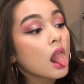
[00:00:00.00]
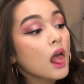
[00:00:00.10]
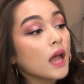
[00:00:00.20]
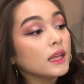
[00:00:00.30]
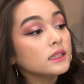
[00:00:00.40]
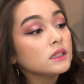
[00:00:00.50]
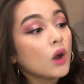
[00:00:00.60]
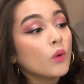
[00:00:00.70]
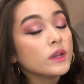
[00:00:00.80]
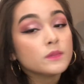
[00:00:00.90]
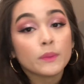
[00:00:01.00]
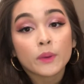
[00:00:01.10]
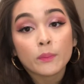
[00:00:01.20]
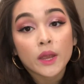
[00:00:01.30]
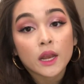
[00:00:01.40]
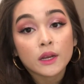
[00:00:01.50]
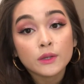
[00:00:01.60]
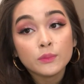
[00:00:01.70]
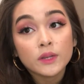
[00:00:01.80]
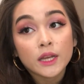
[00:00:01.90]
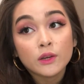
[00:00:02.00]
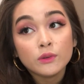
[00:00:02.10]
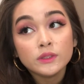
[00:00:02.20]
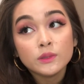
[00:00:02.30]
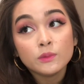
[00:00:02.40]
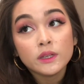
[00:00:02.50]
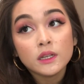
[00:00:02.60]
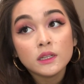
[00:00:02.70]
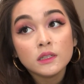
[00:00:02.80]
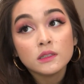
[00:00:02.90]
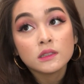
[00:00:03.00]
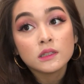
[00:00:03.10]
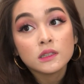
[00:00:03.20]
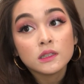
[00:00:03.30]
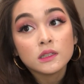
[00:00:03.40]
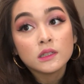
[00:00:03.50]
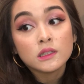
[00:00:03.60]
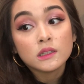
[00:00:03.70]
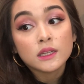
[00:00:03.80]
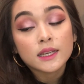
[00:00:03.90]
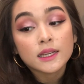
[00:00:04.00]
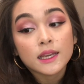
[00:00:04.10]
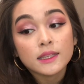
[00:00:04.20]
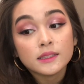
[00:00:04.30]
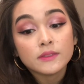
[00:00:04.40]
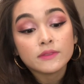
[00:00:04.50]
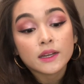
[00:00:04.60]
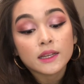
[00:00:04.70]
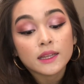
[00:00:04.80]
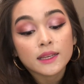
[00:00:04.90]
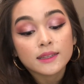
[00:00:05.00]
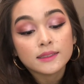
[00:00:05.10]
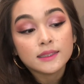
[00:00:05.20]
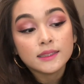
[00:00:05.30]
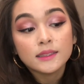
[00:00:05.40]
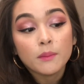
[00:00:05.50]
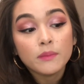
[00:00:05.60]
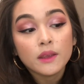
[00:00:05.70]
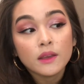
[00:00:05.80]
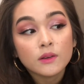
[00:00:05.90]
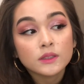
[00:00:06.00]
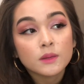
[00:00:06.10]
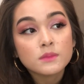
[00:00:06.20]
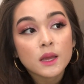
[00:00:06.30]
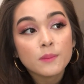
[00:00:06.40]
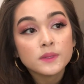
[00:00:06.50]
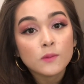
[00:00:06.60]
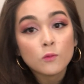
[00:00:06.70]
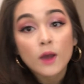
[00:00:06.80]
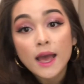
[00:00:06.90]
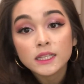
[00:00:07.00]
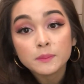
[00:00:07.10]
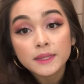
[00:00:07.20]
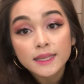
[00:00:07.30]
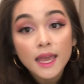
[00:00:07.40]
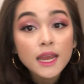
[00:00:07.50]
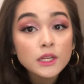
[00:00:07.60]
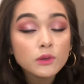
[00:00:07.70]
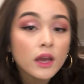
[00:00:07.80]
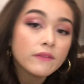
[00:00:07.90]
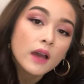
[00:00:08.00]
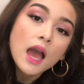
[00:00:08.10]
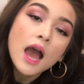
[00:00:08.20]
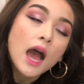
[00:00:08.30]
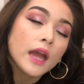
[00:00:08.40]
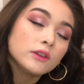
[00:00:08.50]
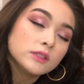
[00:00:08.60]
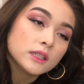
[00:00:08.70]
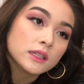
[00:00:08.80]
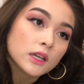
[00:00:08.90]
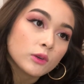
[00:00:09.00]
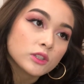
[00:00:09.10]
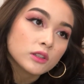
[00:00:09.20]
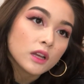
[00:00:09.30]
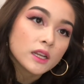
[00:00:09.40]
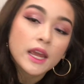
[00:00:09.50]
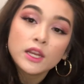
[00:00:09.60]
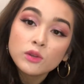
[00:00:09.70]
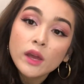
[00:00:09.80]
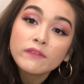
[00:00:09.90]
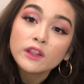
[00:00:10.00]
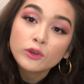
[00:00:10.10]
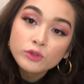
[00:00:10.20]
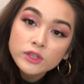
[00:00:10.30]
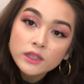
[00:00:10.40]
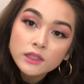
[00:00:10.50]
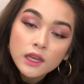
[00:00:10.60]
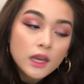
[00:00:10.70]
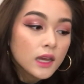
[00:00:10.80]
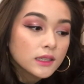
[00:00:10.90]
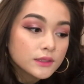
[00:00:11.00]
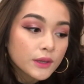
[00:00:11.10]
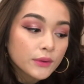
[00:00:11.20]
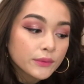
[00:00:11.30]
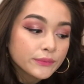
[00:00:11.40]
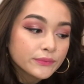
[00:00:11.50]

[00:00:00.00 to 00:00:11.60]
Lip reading: like to always be prepared when I go somewhere, in case if I like need something, or sometimes someone will ask me like, hey, do you have, I used to get that question a lot, hey, do you have lotion? So